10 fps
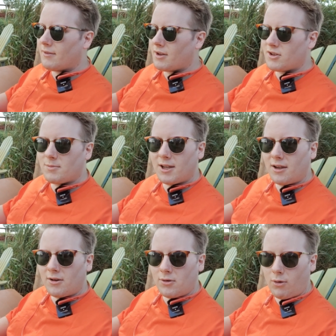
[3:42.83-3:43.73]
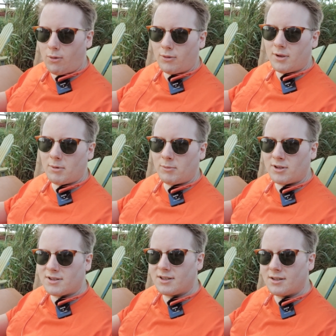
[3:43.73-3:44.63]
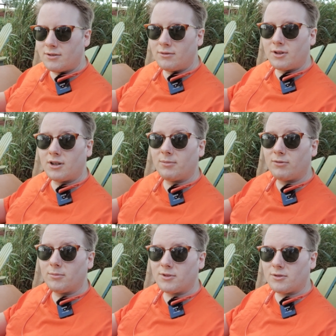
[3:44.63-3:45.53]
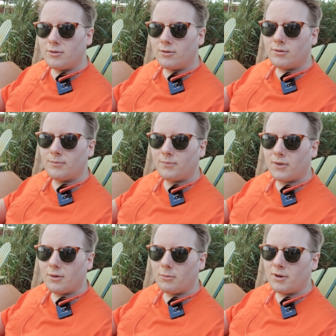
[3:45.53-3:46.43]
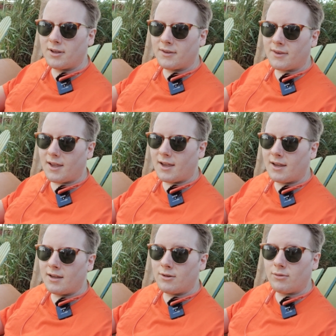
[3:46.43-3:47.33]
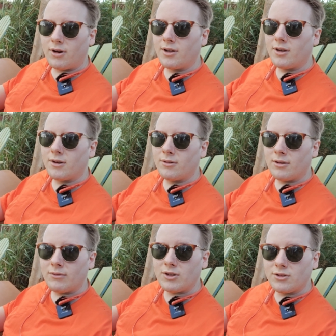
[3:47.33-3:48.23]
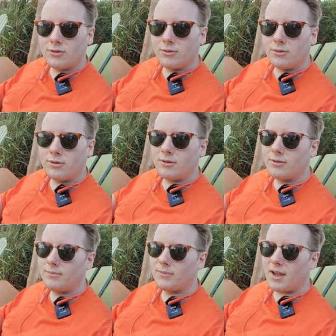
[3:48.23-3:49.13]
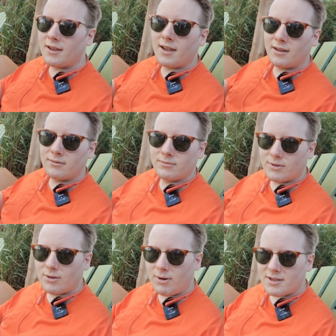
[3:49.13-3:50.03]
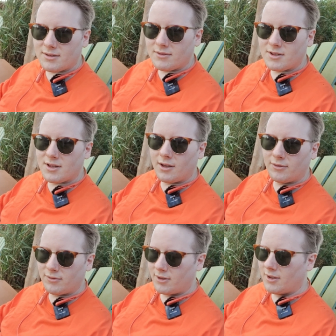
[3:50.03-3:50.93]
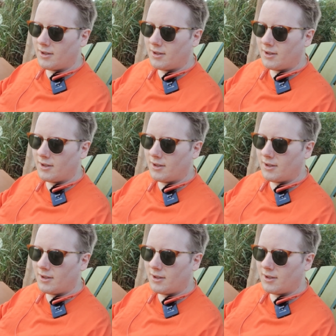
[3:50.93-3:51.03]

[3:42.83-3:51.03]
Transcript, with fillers: If they're just making a core, then we might see a Nuvia high performance core with a Cryo efficient core, and then the rest of the stuff.